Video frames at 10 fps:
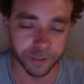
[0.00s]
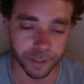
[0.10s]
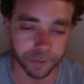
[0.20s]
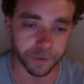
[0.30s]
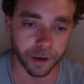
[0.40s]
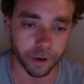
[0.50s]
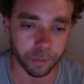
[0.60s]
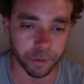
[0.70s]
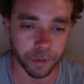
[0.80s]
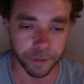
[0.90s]

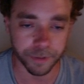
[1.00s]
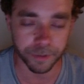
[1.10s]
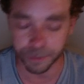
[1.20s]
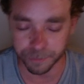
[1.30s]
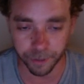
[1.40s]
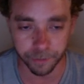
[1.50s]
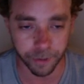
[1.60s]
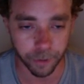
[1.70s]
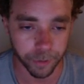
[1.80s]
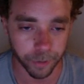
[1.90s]

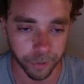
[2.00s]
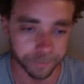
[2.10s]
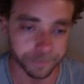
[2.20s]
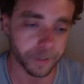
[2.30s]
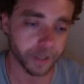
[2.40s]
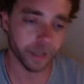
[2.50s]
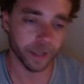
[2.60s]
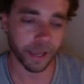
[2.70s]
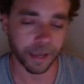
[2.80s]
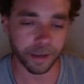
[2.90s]
Spider-Man Homecoming,
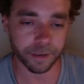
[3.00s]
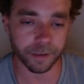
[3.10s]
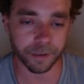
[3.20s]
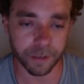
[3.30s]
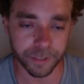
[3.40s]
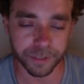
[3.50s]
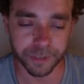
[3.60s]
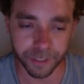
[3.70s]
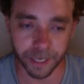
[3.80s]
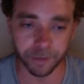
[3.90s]
and it's just
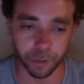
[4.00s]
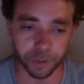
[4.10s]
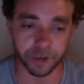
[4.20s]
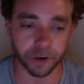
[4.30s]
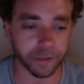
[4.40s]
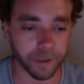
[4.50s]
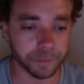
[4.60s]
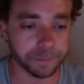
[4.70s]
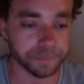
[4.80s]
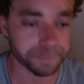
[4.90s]
good to have Tony Stark in
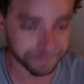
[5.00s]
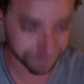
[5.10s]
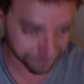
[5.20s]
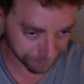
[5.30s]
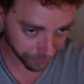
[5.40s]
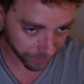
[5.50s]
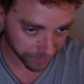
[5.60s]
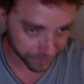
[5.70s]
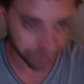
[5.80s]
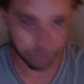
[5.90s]
there.
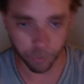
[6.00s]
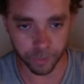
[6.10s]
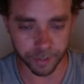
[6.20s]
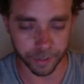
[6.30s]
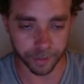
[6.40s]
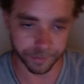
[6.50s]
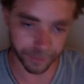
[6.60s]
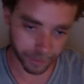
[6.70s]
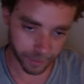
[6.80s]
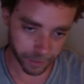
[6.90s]
Here's Molina,
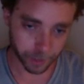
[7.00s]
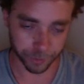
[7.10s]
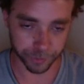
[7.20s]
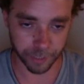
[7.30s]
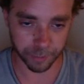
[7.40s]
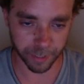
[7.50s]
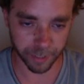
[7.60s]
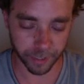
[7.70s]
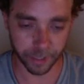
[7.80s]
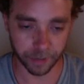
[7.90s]
who was able to
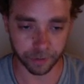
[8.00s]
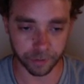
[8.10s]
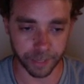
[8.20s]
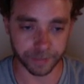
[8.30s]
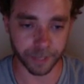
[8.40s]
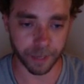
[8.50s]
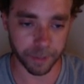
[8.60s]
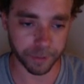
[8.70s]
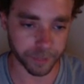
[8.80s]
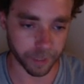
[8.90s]
get a hit last
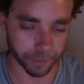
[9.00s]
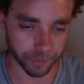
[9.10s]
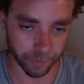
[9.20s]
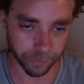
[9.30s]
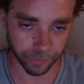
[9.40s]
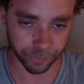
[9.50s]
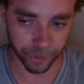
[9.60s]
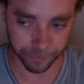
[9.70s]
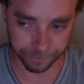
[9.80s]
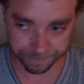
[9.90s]
time he was up. He's 1 for
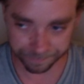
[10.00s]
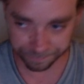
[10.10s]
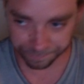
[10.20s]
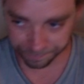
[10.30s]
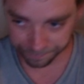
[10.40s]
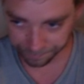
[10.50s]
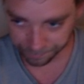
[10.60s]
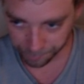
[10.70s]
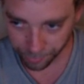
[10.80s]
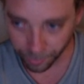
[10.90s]
3.
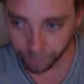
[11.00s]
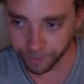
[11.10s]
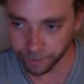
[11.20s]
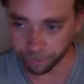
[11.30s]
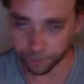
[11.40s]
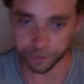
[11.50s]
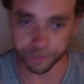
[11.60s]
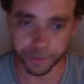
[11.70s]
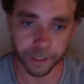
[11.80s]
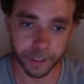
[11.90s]
Peter Parker.